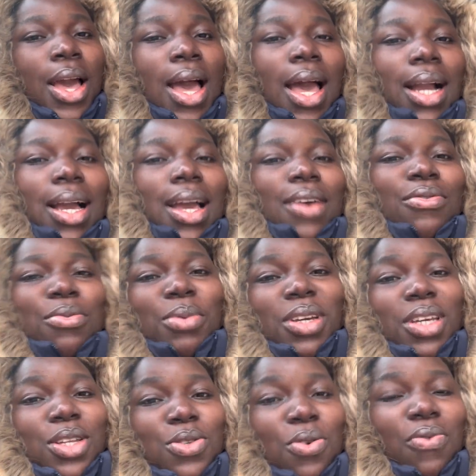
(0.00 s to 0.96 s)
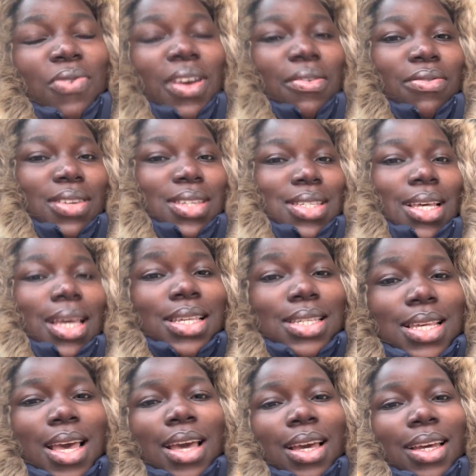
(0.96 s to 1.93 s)
I can't even begin to
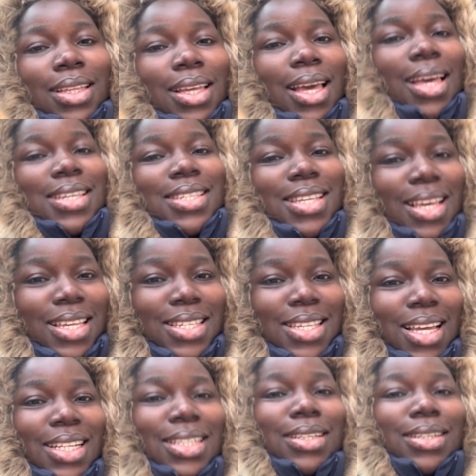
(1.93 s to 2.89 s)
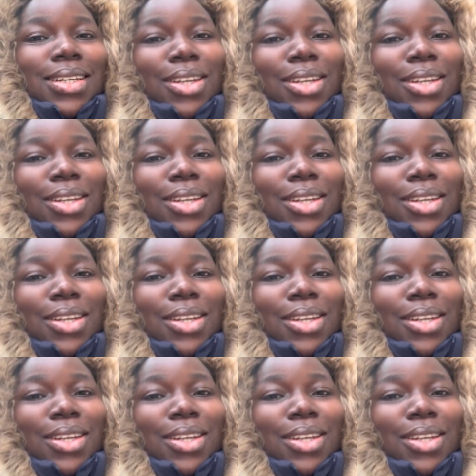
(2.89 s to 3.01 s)
emphasize the essence and